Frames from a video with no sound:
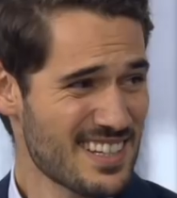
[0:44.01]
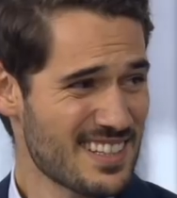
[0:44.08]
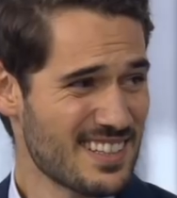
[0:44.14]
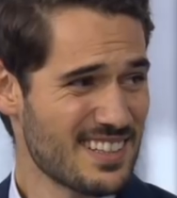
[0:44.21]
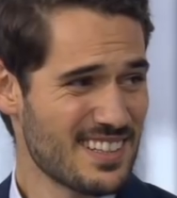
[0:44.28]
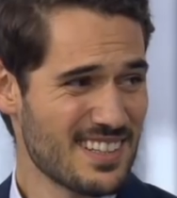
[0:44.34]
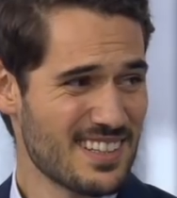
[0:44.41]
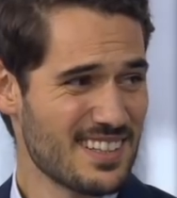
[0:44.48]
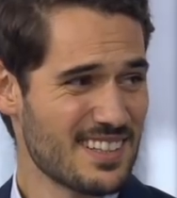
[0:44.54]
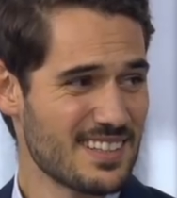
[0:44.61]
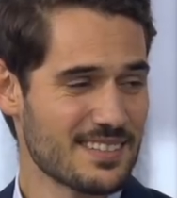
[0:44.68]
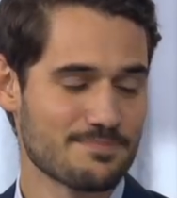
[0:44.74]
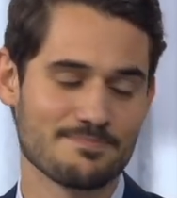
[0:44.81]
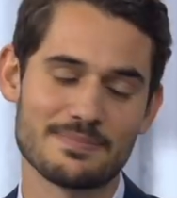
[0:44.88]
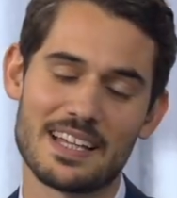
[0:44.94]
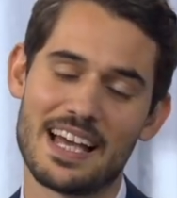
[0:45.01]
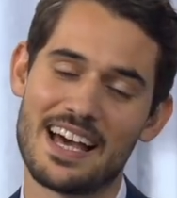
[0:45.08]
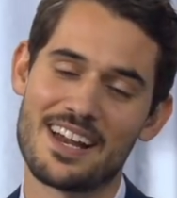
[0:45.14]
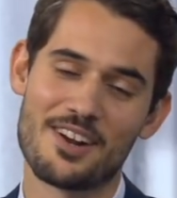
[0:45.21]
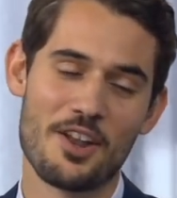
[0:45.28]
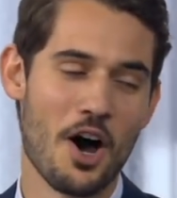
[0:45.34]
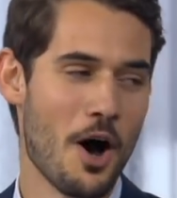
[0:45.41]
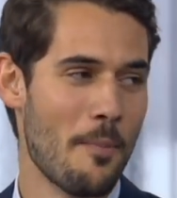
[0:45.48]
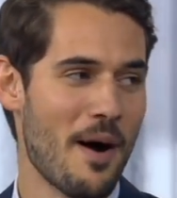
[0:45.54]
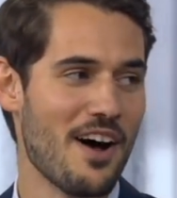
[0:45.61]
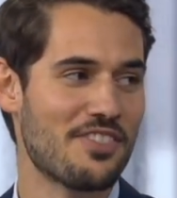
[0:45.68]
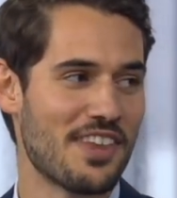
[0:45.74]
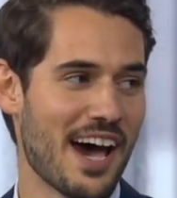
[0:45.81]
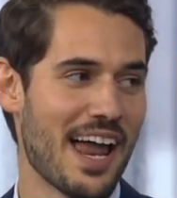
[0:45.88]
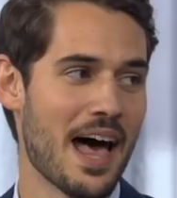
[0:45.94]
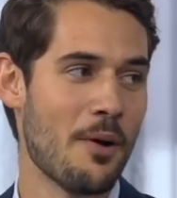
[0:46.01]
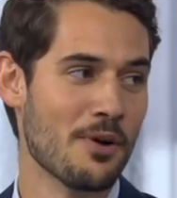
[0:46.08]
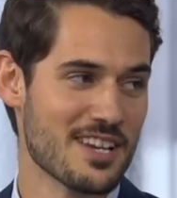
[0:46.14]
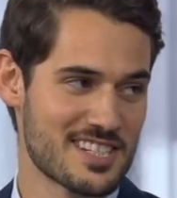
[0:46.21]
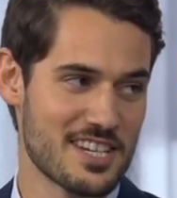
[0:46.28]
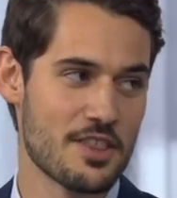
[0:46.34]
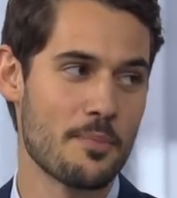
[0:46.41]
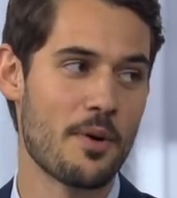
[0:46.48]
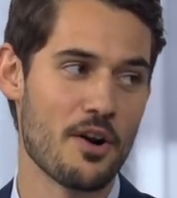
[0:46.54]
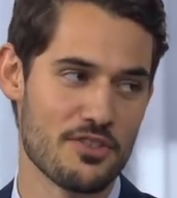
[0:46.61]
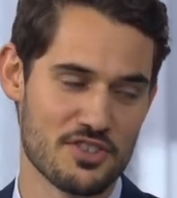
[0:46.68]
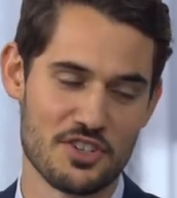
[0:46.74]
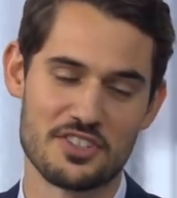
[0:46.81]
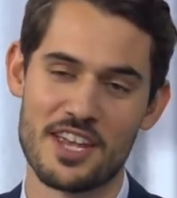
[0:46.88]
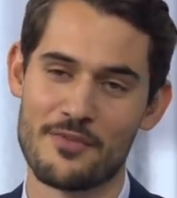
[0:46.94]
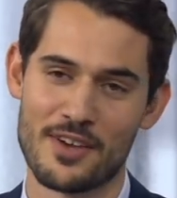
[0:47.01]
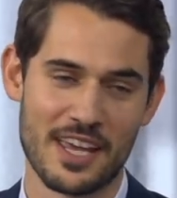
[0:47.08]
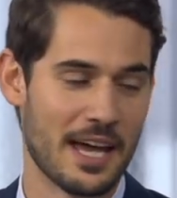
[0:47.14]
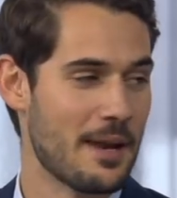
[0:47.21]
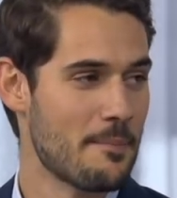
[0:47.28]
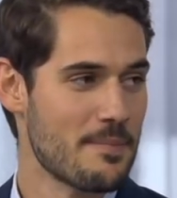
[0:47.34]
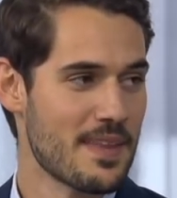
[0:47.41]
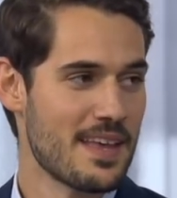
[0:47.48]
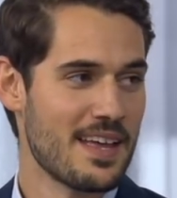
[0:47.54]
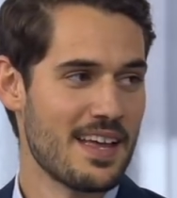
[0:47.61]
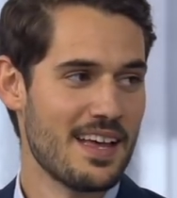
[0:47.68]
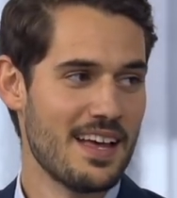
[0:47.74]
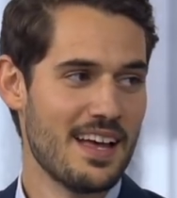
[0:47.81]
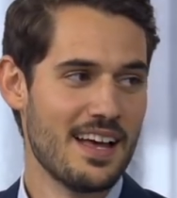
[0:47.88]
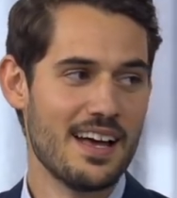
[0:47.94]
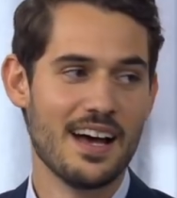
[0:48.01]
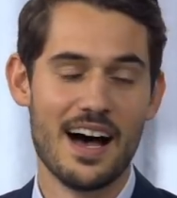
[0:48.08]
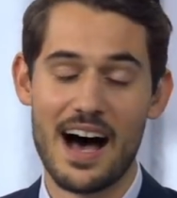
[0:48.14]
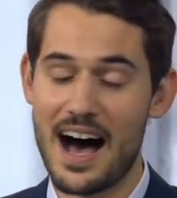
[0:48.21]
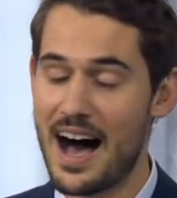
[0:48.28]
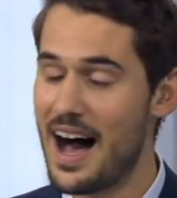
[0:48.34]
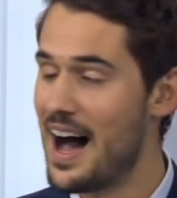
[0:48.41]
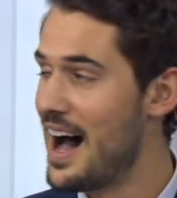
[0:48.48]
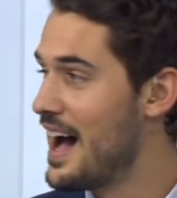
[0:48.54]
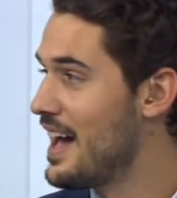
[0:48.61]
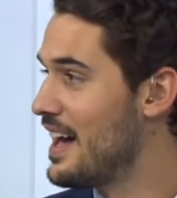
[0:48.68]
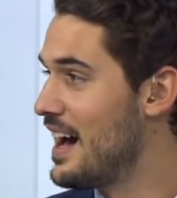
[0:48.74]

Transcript: Yeah, he was brought up in Milan. Oh, about that. I want to see the... Sounds like Matteo is questioning Gab's